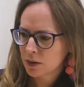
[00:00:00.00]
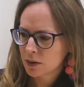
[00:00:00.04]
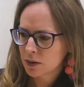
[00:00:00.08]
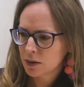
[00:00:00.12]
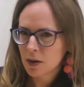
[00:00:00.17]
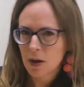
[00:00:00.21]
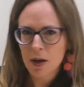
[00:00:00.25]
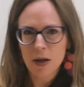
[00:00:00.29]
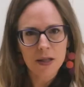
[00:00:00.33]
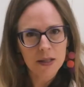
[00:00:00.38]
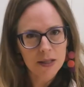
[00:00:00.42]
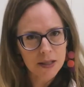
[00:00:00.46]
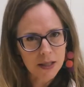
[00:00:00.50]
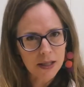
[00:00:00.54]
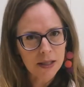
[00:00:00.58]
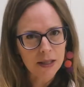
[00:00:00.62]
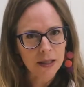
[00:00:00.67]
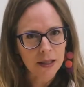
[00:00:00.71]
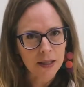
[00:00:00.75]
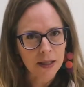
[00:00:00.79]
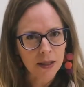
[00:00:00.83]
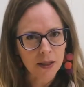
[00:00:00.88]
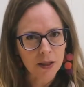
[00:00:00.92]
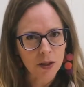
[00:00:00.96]

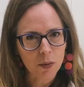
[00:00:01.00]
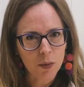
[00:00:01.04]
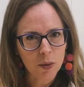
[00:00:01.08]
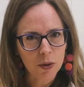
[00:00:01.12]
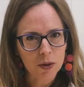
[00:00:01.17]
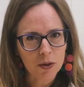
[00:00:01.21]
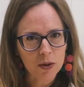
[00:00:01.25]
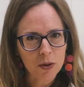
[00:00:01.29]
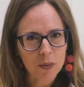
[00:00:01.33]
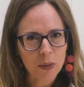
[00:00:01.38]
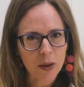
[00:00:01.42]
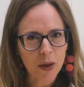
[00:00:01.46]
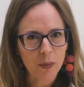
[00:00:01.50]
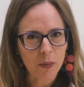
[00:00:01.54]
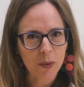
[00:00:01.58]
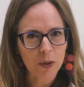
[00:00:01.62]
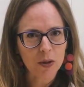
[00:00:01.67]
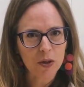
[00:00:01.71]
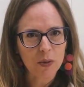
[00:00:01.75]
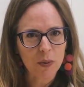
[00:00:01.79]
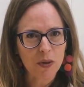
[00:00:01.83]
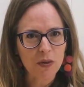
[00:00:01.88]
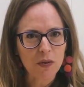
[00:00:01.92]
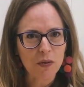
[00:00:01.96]
ideally, you want your spell book
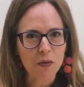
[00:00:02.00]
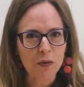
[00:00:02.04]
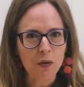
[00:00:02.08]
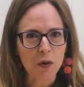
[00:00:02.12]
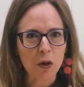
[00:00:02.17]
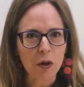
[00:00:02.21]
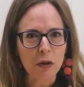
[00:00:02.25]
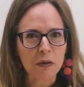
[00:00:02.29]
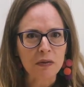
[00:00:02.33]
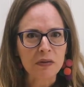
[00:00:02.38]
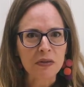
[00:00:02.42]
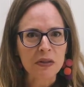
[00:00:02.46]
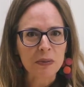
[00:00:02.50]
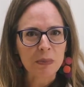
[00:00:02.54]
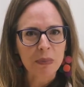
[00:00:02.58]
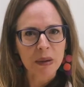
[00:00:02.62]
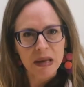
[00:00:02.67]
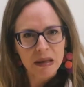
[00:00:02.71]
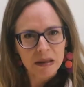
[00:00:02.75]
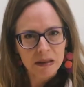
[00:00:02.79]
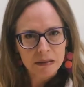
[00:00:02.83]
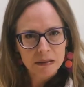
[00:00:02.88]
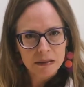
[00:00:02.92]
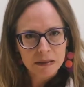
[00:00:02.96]
to be full of
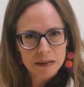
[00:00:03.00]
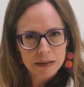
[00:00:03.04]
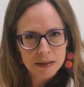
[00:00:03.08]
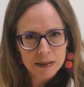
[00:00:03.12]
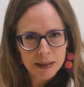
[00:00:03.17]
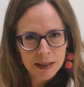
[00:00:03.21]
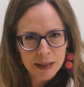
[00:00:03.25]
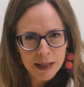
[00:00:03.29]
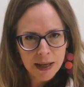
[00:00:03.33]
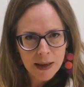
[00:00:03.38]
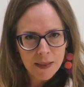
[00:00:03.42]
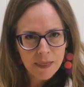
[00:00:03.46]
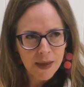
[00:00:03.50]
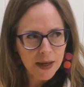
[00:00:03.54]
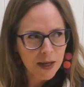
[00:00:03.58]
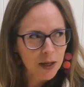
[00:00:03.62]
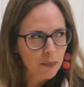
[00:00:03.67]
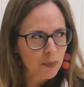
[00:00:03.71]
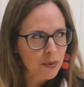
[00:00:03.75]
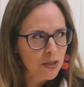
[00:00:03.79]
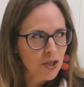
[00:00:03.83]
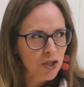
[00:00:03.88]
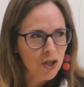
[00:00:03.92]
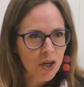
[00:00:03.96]
spells. They could
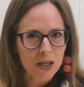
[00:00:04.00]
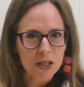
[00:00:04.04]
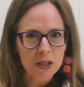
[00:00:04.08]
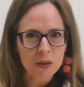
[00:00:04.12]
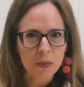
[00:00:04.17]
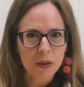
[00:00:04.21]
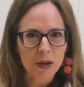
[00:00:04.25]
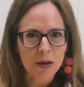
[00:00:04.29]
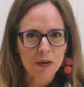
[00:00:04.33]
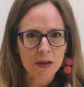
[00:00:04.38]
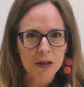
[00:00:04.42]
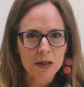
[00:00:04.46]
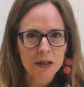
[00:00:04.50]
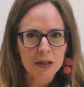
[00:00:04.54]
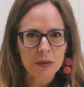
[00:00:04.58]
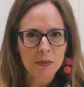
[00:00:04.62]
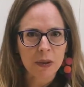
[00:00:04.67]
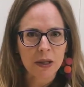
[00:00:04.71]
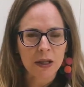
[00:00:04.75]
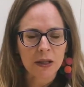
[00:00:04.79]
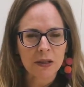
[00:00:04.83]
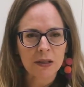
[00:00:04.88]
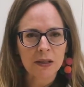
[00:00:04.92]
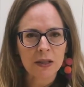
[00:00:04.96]
be Shakespearean
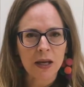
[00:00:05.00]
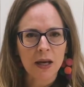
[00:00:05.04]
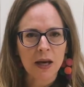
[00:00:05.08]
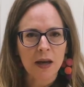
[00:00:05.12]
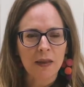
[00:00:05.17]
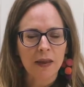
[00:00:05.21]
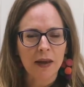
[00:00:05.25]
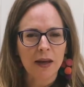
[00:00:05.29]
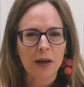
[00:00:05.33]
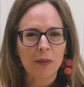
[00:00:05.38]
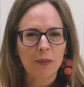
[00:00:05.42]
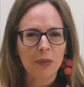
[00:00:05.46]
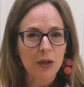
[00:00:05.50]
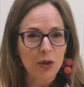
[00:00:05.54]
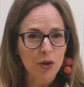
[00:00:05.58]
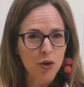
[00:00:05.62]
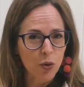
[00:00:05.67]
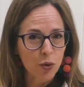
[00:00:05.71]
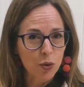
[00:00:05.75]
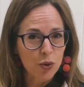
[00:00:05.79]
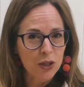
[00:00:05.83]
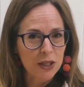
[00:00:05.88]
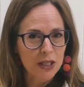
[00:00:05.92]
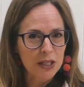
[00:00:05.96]
spells, they could be
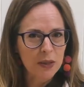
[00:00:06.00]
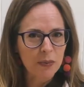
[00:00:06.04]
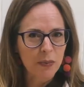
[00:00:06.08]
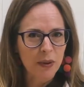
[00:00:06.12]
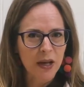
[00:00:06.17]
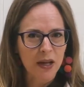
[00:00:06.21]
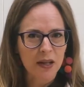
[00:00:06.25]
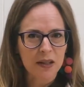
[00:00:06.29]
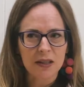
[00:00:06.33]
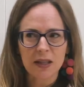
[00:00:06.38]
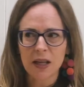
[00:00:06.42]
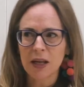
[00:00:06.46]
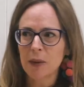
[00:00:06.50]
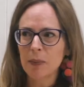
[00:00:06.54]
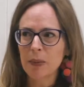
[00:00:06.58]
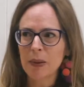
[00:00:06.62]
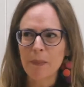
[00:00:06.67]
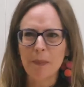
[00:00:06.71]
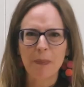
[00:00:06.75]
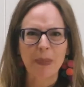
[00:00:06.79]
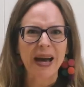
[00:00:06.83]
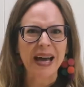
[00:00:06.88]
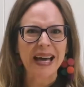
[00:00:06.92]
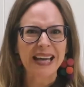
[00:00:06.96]
naughty spells, they could be
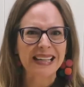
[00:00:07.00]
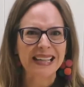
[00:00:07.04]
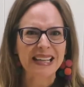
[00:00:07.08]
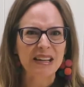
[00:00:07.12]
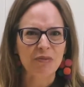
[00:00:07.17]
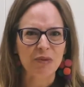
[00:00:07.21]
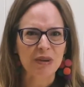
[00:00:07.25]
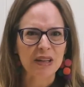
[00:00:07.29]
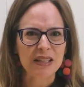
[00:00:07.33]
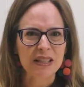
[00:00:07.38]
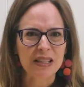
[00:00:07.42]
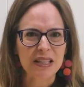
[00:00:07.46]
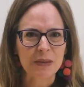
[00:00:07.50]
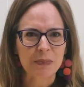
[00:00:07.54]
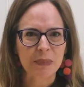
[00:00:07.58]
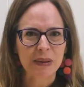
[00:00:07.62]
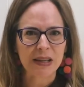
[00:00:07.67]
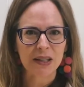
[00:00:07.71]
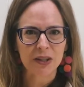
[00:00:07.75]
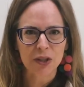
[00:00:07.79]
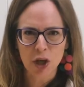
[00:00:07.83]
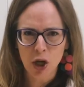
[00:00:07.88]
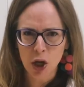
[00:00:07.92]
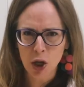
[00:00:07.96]
badly written
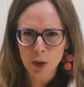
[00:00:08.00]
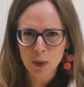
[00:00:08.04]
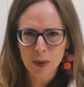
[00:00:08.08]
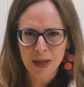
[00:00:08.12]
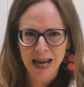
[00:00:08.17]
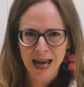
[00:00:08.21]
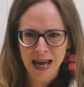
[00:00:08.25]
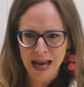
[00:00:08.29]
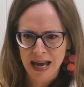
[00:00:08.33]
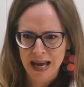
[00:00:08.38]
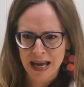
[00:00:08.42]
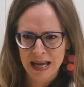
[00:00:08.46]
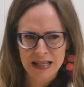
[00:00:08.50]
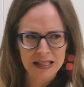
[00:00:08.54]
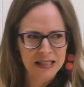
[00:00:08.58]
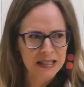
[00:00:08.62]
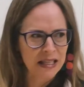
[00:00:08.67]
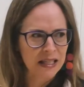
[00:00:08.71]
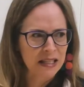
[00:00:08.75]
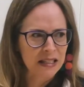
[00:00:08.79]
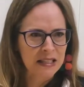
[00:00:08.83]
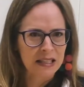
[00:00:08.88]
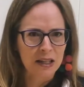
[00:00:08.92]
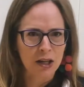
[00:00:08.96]
spells. Who cares?
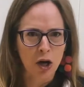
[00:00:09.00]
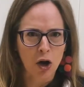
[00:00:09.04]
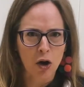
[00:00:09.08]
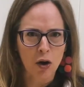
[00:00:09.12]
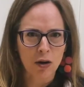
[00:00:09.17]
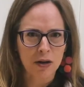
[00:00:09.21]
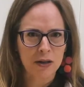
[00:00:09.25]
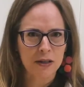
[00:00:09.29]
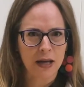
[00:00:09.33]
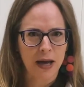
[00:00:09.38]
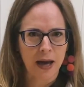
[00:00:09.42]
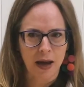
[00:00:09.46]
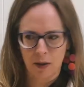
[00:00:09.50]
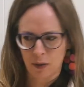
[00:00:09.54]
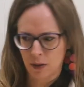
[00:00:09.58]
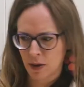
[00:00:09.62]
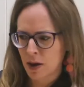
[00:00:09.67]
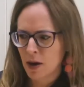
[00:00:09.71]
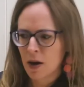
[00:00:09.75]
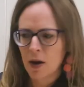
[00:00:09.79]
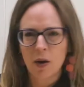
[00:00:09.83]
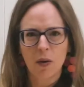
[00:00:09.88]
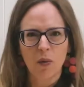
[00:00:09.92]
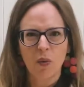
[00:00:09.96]
It's lockdown.
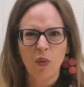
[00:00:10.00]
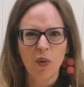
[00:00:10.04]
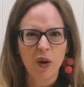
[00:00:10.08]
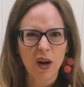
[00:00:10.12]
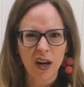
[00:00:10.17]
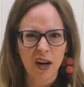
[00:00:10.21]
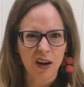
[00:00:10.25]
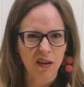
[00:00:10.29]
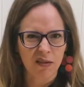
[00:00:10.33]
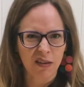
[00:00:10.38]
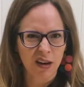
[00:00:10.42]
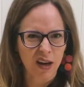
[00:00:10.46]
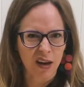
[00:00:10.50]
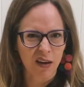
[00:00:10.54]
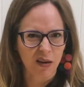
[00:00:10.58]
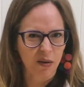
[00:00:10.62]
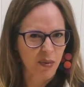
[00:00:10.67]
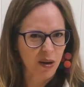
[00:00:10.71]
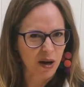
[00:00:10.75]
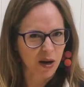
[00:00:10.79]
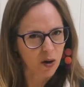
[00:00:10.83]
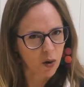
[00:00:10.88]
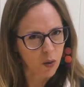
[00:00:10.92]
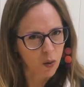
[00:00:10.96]
We don't care
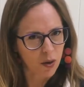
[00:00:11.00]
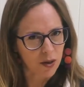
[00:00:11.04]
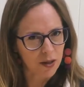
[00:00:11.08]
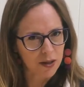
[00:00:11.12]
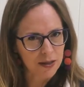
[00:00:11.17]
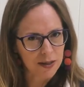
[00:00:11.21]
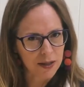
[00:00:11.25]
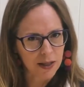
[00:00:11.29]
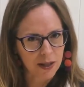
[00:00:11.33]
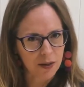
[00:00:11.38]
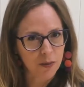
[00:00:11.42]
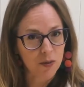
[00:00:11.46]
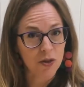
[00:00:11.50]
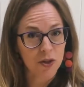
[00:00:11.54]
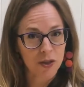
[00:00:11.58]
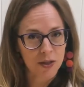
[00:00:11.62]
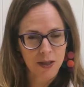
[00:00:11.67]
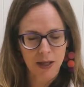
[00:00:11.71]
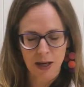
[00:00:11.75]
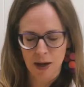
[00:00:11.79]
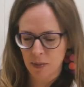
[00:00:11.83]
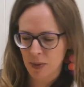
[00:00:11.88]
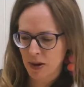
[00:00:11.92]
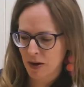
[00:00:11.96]
about quality, we just
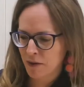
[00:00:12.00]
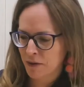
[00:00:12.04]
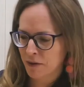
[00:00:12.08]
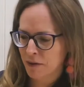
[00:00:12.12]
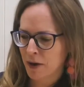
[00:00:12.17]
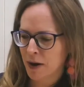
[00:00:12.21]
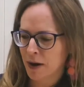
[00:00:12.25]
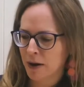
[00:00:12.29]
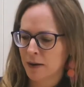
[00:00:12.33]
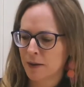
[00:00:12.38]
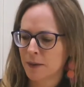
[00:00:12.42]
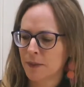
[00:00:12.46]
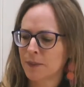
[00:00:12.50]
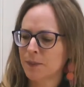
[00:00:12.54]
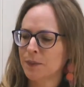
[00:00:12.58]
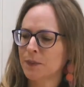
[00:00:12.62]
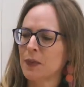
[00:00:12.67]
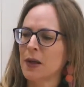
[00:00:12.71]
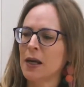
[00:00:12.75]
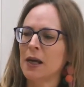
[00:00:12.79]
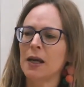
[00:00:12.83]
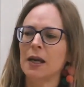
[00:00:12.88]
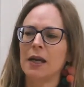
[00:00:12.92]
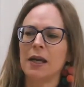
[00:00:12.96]
care about fun.
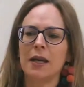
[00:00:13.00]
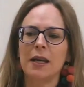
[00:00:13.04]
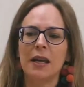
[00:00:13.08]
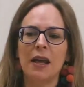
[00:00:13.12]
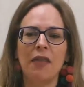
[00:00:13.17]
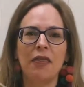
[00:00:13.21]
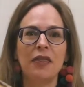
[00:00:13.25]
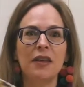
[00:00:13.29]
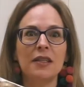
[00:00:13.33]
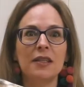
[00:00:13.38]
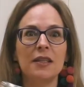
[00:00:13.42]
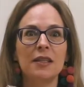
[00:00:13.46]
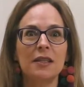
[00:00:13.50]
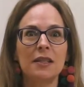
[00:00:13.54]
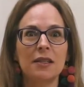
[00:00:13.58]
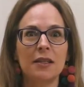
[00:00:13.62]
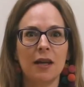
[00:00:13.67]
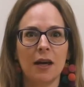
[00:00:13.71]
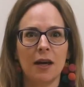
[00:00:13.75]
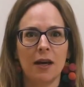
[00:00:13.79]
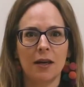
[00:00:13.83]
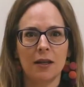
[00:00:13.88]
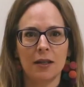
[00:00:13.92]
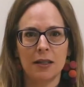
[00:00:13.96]
Now this is
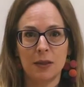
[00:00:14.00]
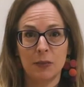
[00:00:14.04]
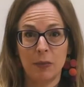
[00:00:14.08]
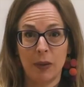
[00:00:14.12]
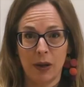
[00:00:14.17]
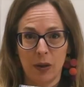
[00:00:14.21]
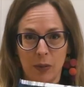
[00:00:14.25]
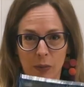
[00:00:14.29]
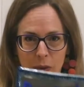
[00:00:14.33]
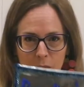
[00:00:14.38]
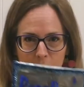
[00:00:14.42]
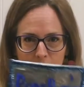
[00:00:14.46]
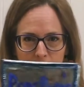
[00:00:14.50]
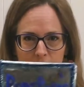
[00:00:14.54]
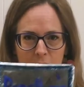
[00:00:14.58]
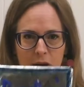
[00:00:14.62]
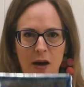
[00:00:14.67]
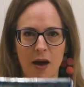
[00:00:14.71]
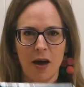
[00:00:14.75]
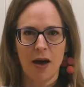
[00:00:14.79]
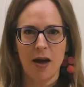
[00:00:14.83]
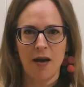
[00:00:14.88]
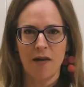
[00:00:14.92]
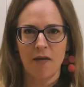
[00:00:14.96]
the spell book that
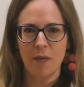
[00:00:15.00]
I have